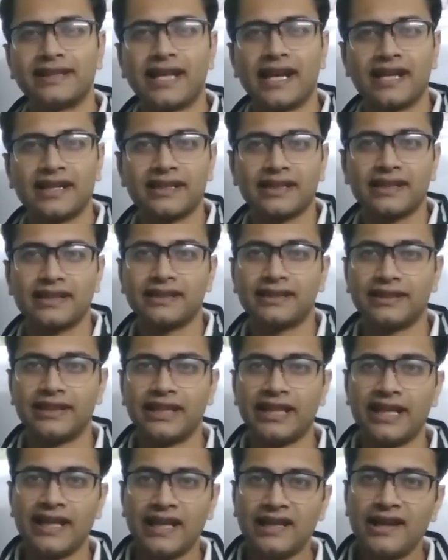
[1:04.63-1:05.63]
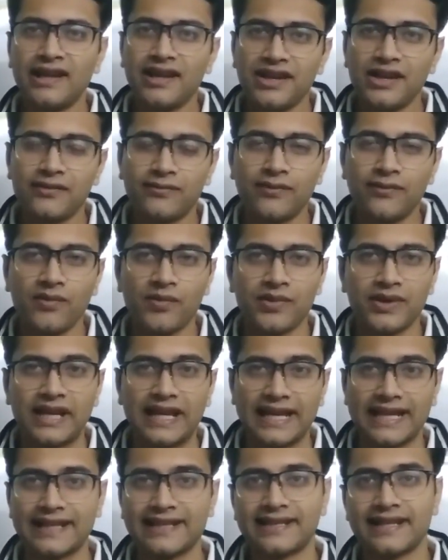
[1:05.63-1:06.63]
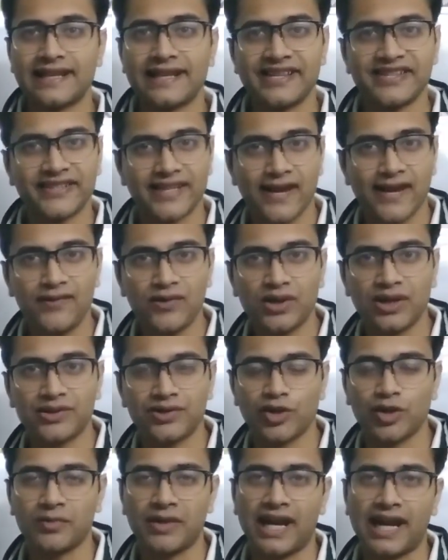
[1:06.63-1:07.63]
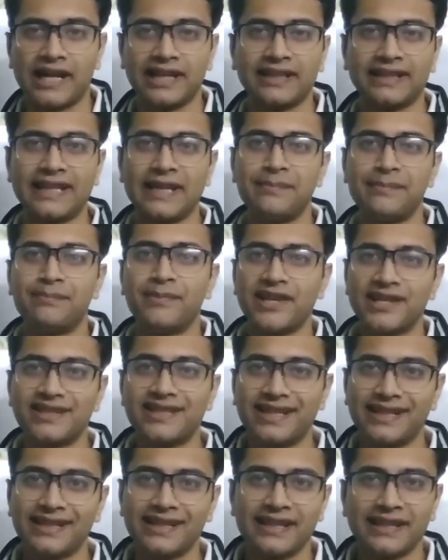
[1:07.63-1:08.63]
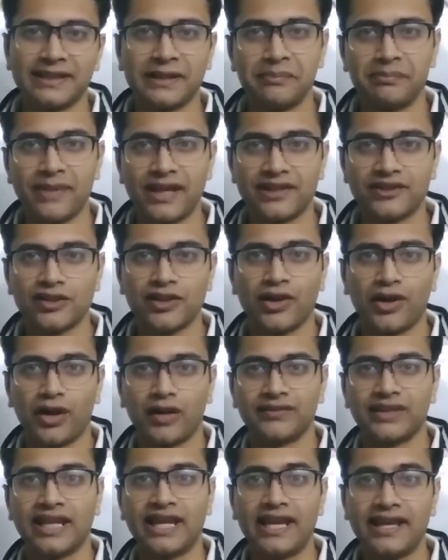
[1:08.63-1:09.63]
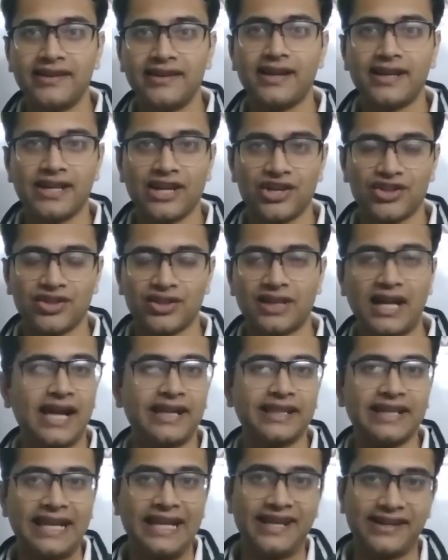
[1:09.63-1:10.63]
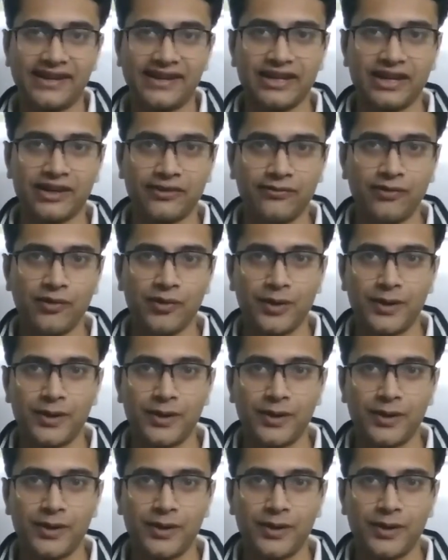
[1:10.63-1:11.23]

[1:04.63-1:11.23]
that the irradiated food is safe to consume and they busted the myths of the irradiation and the irradiated